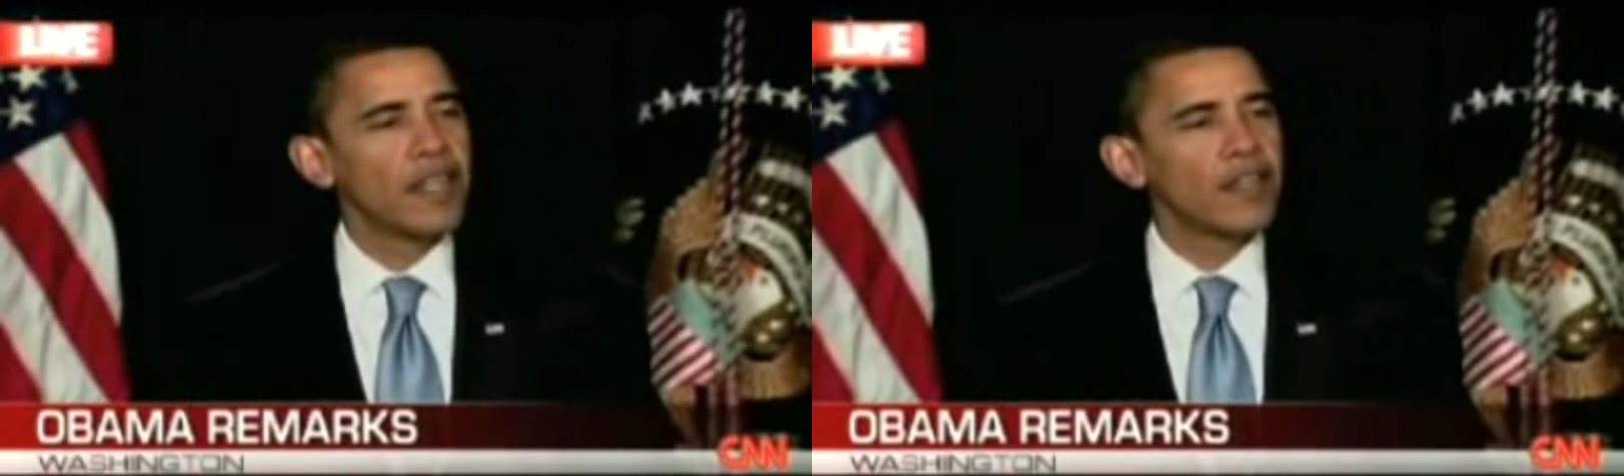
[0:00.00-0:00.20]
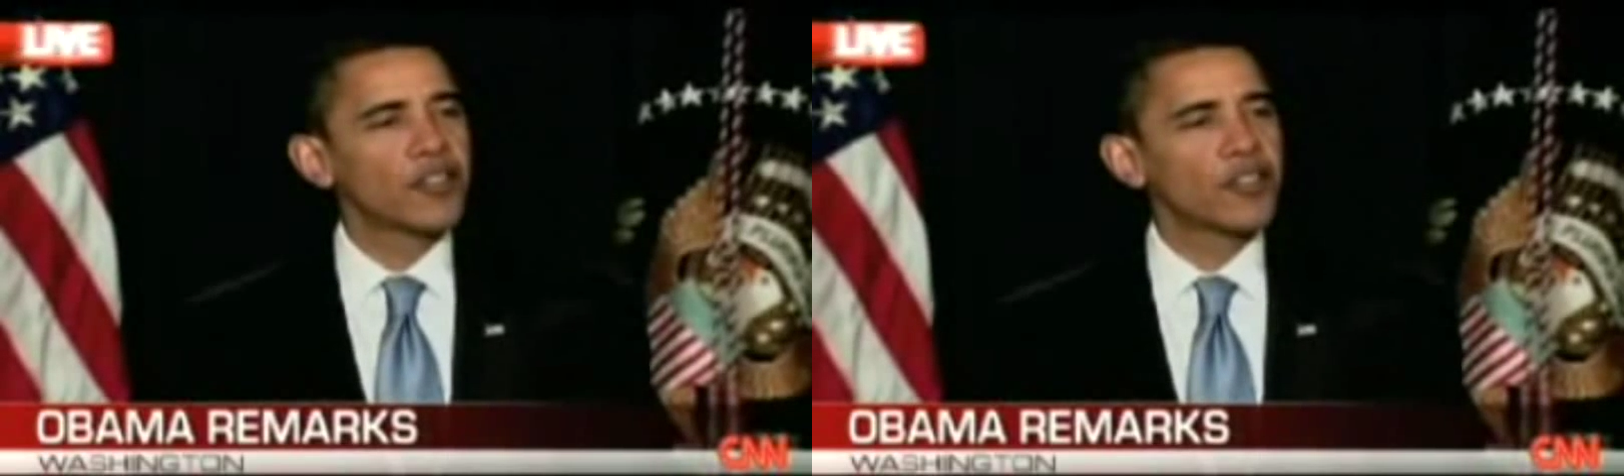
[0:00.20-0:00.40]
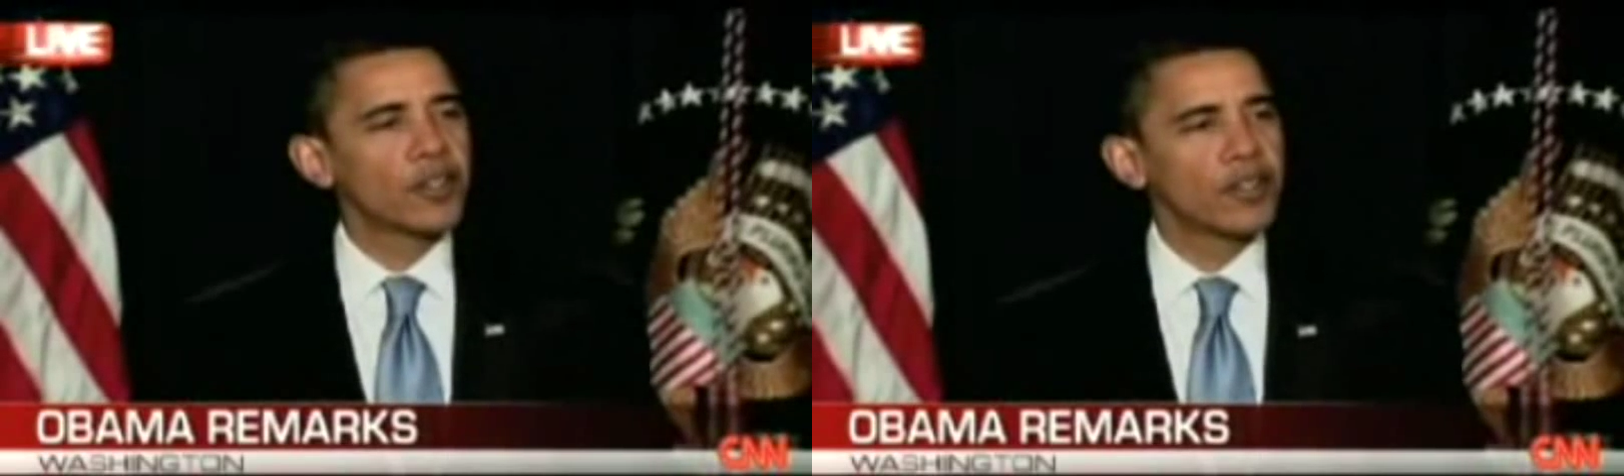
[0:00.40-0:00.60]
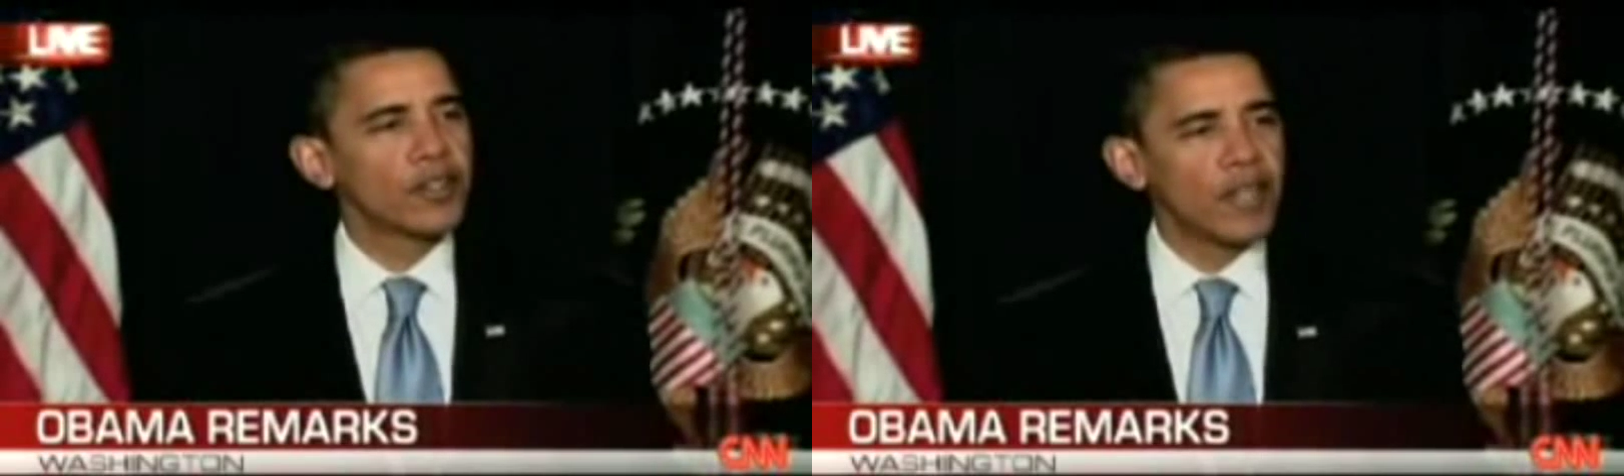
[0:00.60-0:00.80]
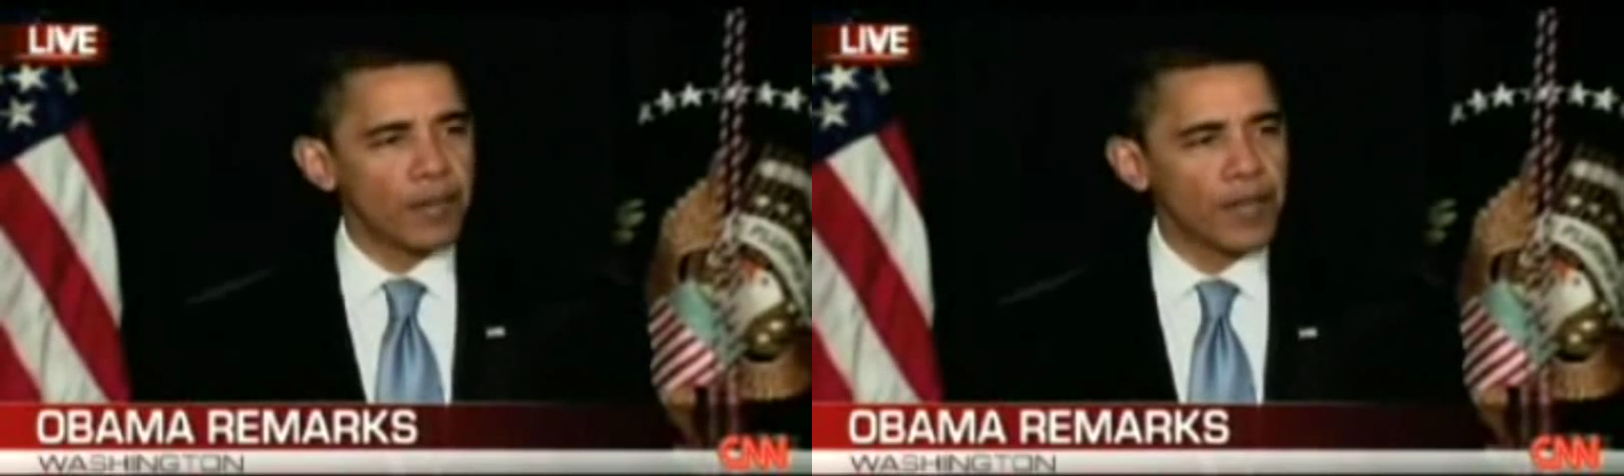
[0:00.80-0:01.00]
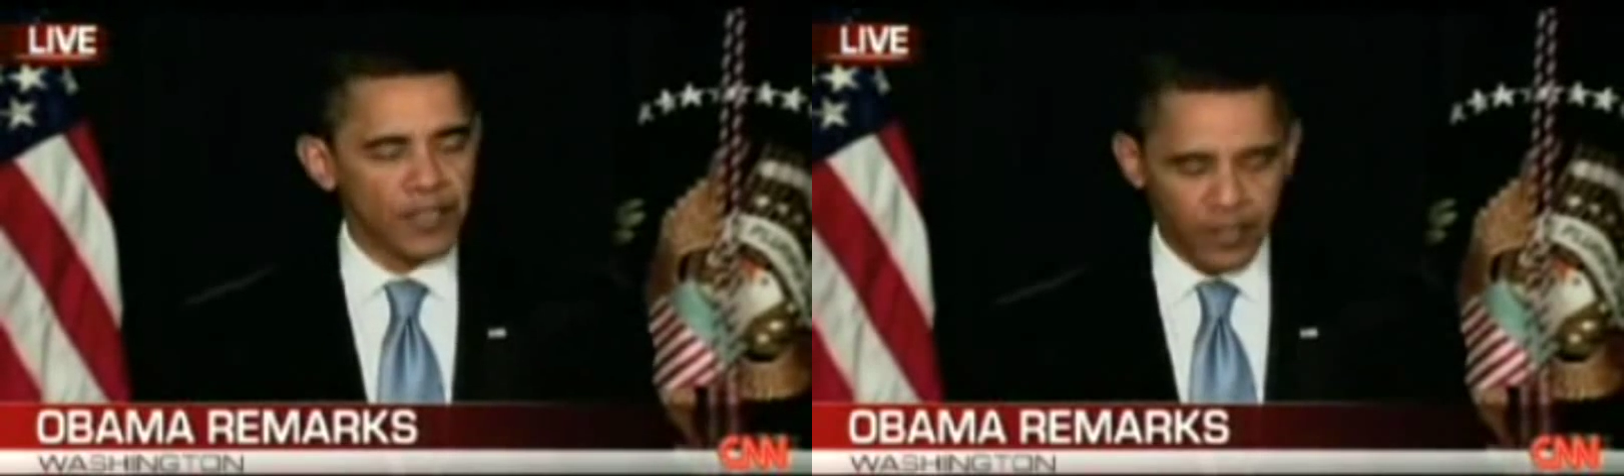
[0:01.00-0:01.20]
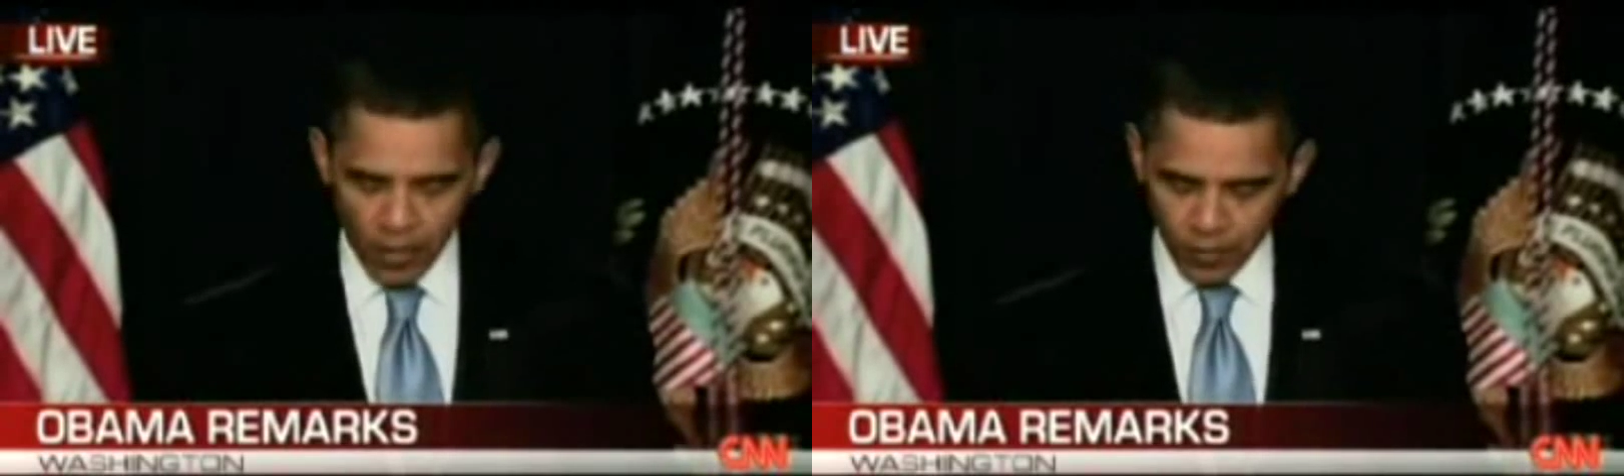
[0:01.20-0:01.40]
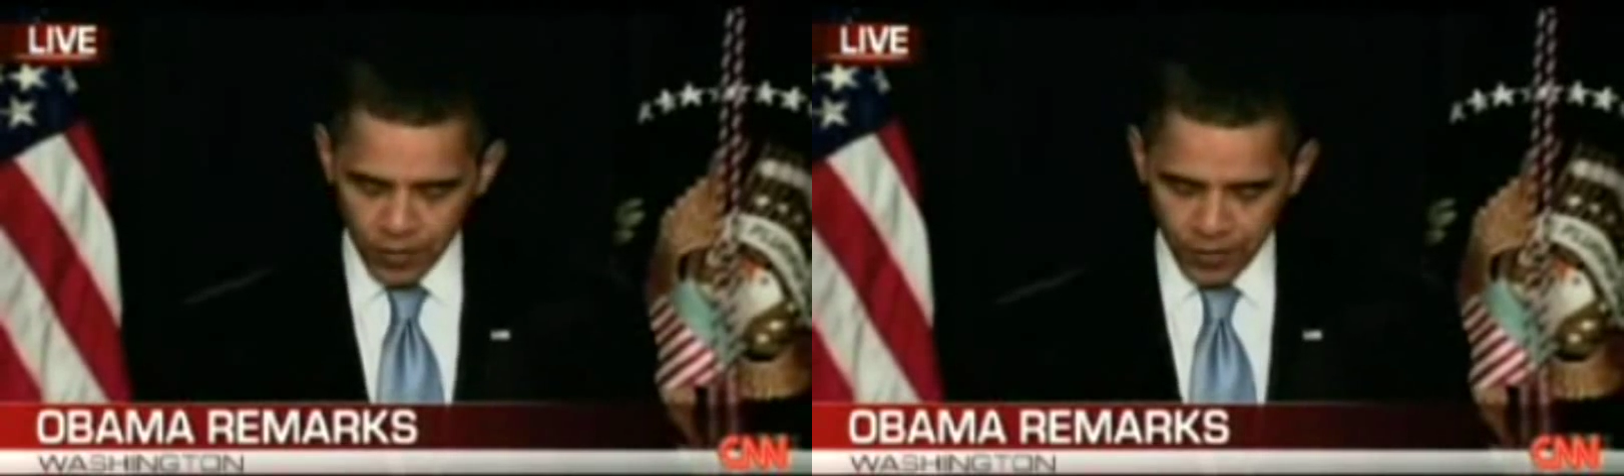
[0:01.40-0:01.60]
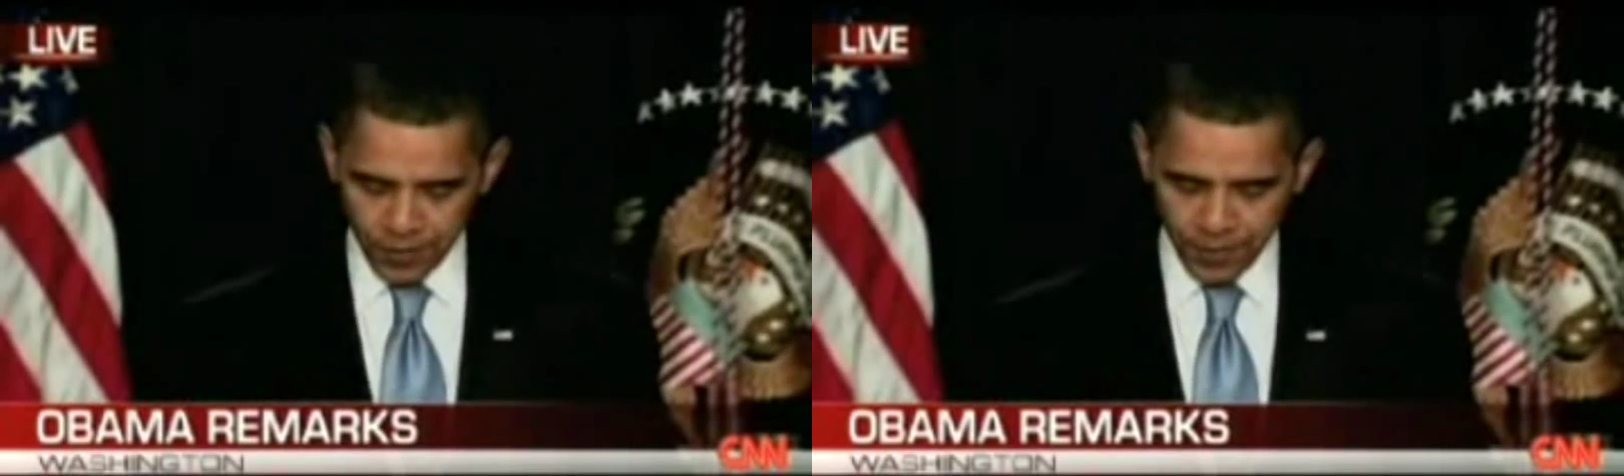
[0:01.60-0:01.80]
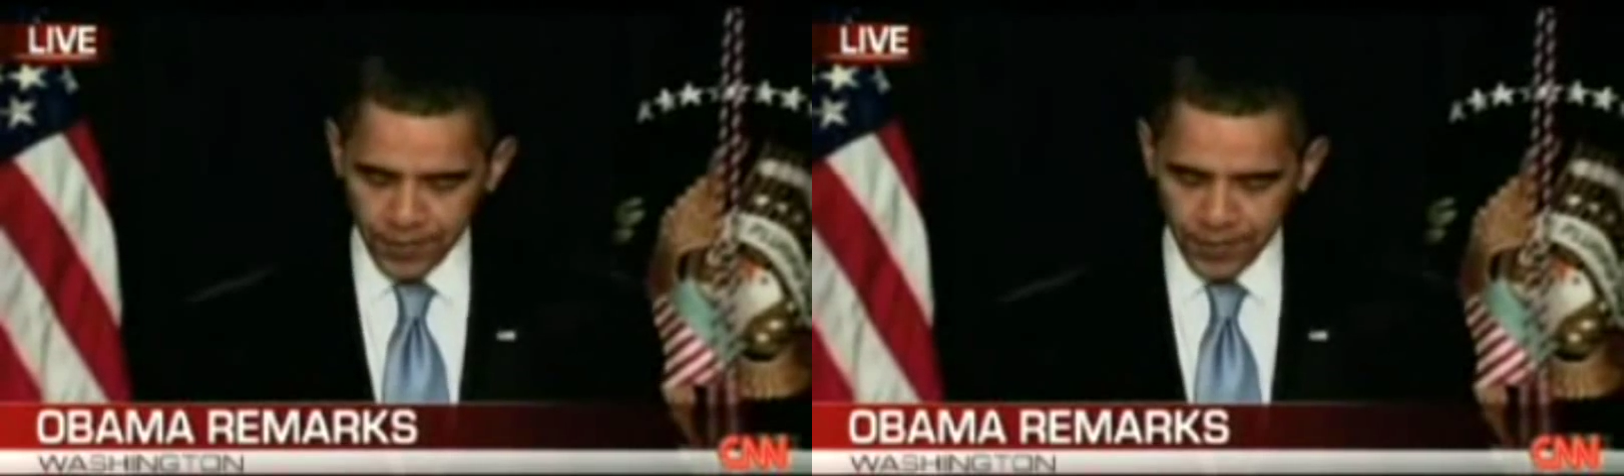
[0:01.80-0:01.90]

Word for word: then it should not be disclosed.